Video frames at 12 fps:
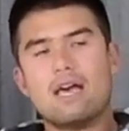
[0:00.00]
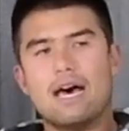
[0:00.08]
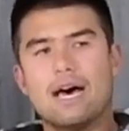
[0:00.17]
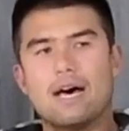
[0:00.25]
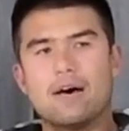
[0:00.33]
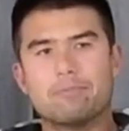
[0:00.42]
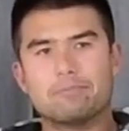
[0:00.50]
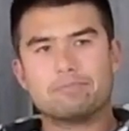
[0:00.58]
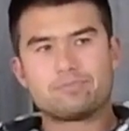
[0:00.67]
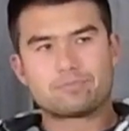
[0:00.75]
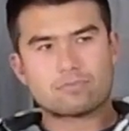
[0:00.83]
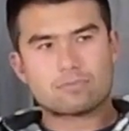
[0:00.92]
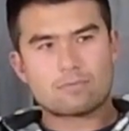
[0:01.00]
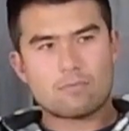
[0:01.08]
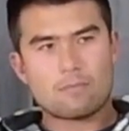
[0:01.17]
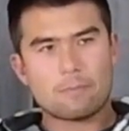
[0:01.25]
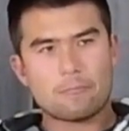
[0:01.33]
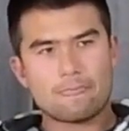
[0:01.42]
I
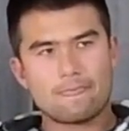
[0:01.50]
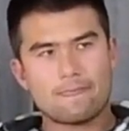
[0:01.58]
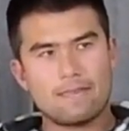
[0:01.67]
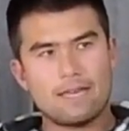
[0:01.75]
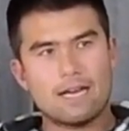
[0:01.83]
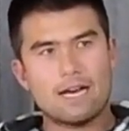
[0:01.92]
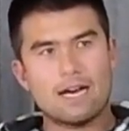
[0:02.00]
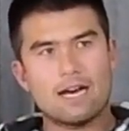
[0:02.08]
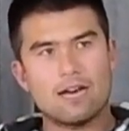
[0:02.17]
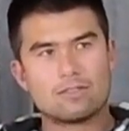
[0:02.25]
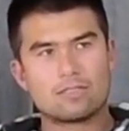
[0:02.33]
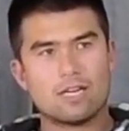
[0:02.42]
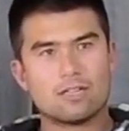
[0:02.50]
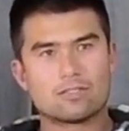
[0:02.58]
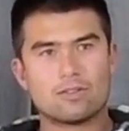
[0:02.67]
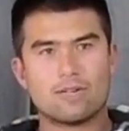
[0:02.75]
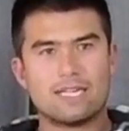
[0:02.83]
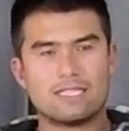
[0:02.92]

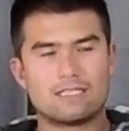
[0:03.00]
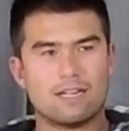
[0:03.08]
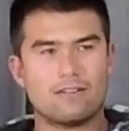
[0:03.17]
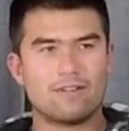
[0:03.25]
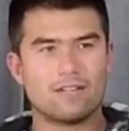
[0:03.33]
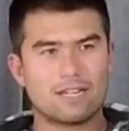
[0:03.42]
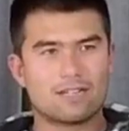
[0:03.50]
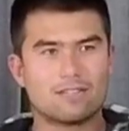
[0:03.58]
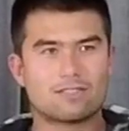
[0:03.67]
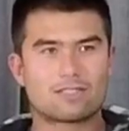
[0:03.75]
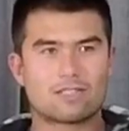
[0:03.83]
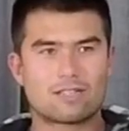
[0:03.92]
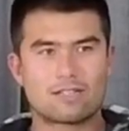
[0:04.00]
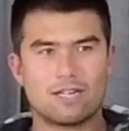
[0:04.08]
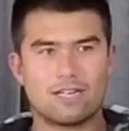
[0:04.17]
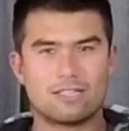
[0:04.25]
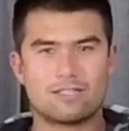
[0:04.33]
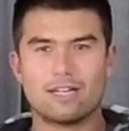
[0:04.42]
felt like I was
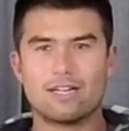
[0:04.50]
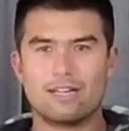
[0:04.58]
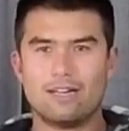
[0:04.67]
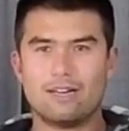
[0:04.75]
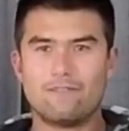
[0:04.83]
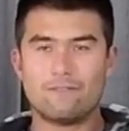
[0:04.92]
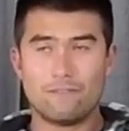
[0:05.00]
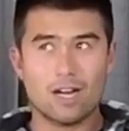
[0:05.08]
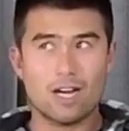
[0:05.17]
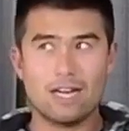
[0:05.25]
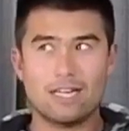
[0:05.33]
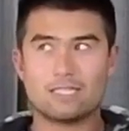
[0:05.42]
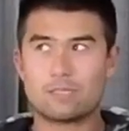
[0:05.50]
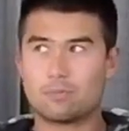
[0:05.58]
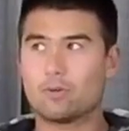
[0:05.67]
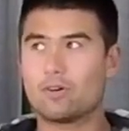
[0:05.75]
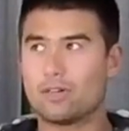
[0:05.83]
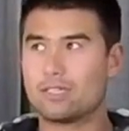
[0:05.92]
kind of trying and find
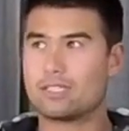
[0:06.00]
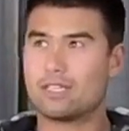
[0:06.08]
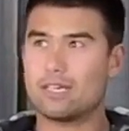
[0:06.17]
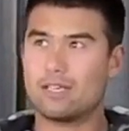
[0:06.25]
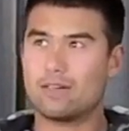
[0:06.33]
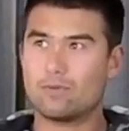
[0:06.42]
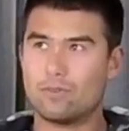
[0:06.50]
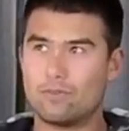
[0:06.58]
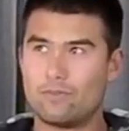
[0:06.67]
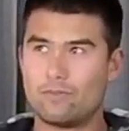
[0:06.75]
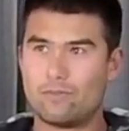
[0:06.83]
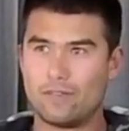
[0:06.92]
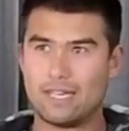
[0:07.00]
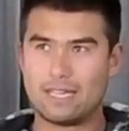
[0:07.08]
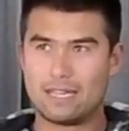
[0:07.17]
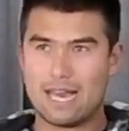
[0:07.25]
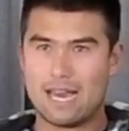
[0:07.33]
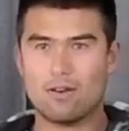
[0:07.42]
sports that would fit
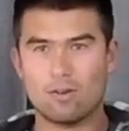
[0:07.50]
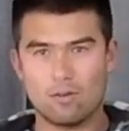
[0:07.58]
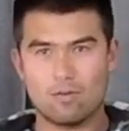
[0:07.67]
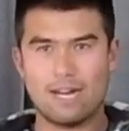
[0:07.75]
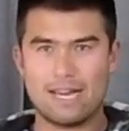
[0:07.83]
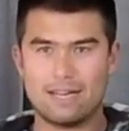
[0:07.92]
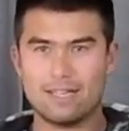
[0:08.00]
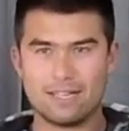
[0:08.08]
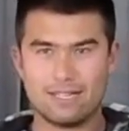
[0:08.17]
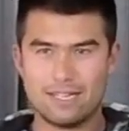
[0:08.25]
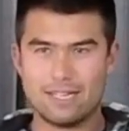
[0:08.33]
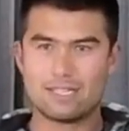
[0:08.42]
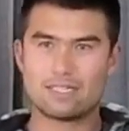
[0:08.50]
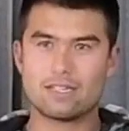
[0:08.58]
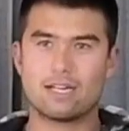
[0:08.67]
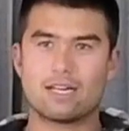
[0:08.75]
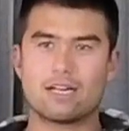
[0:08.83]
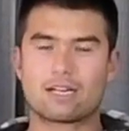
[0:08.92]
that all-rounderness. So
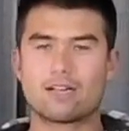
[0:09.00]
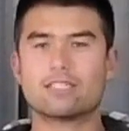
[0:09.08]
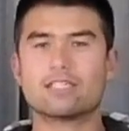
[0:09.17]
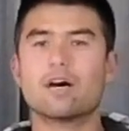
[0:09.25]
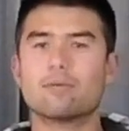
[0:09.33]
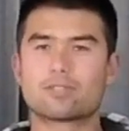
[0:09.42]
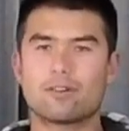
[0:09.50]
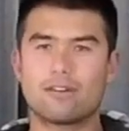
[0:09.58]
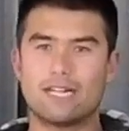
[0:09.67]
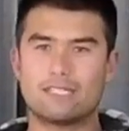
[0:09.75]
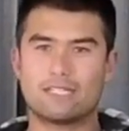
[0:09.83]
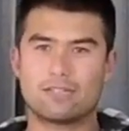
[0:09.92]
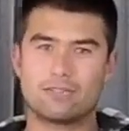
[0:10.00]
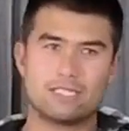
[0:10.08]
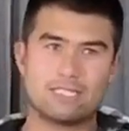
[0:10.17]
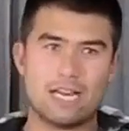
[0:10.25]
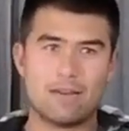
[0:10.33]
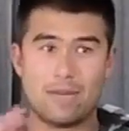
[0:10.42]
I got into obstacle racing, which
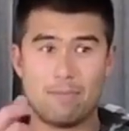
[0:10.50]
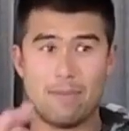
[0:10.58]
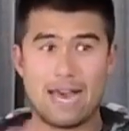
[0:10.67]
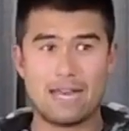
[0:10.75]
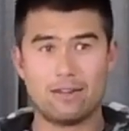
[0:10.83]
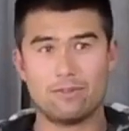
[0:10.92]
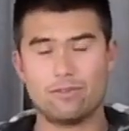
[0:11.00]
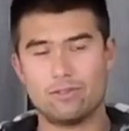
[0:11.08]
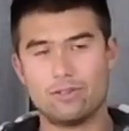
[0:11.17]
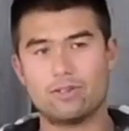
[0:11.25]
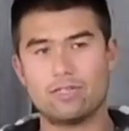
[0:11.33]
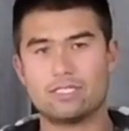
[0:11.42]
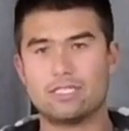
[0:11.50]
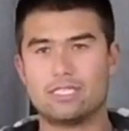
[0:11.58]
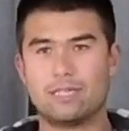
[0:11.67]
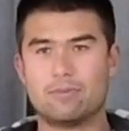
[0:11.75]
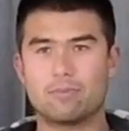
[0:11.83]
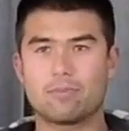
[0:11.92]
is how I met Matt, who owns the
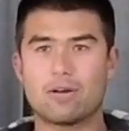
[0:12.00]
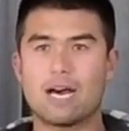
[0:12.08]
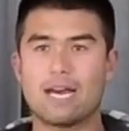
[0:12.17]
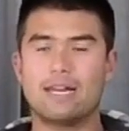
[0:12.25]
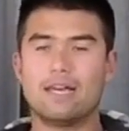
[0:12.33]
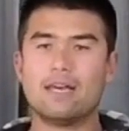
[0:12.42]
gym in Bright.